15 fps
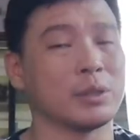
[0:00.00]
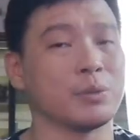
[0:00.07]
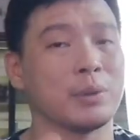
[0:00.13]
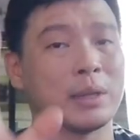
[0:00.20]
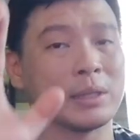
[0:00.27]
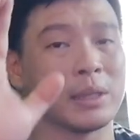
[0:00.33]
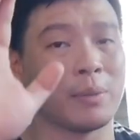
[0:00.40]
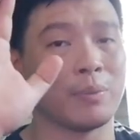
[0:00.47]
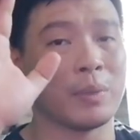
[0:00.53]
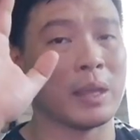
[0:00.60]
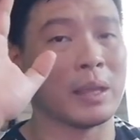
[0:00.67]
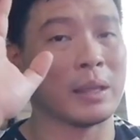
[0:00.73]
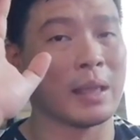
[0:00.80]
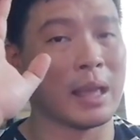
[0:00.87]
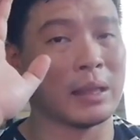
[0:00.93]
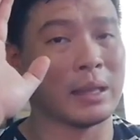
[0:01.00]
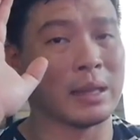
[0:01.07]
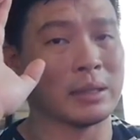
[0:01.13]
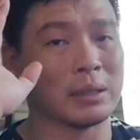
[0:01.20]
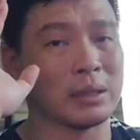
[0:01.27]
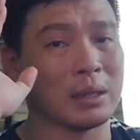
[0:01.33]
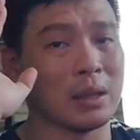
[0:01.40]
It's really something that
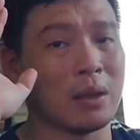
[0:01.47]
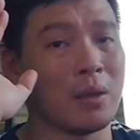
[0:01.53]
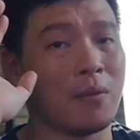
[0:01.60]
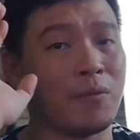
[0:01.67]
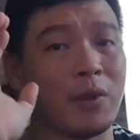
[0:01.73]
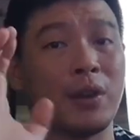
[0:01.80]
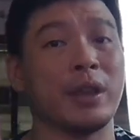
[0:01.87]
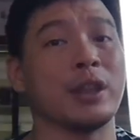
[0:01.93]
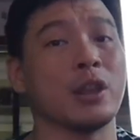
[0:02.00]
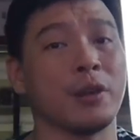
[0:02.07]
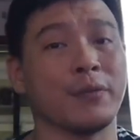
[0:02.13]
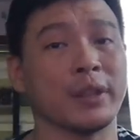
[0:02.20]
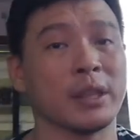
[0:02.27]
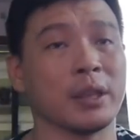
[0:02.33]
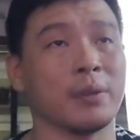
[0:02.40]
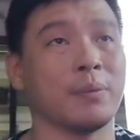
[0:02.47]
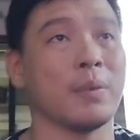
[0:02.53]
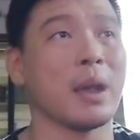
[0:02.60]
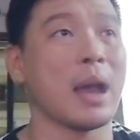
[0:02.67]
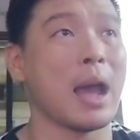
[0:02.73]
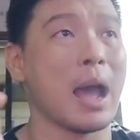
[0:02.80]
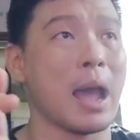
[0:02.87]
is very innovative
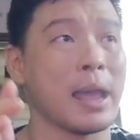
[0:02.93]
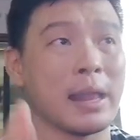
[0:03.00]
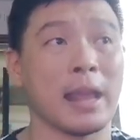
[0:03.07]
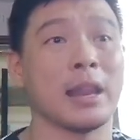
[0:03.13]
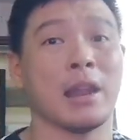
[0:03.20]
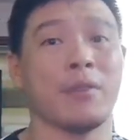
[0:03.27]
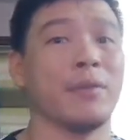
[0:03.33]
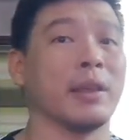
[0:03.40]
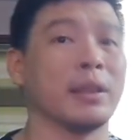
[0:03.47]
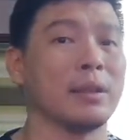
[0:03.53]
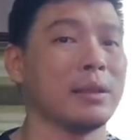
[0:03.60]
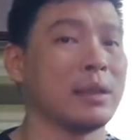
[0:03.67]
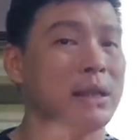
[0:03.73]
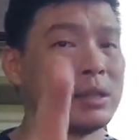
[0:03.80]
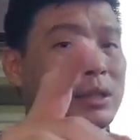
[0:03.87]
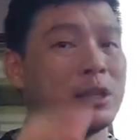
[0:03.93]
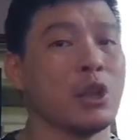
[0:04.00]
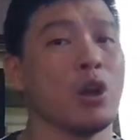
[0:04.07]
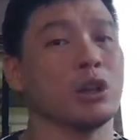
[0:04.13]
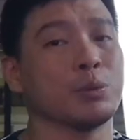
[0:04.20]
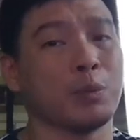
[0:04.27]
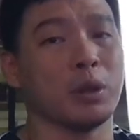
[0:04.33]
and I love it. This is
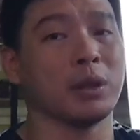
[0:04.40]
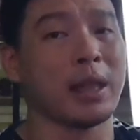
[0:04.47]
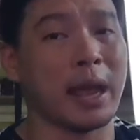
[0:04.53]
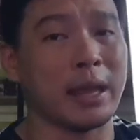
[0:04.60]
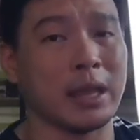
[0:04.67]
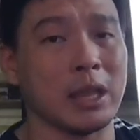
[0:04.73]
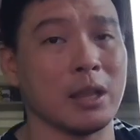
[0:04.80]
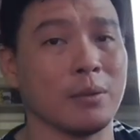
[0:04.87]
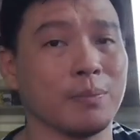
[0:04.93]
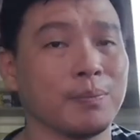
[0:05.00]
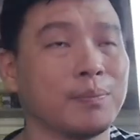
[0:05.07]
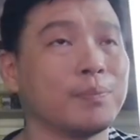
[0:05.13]
the Obsbot Tiny.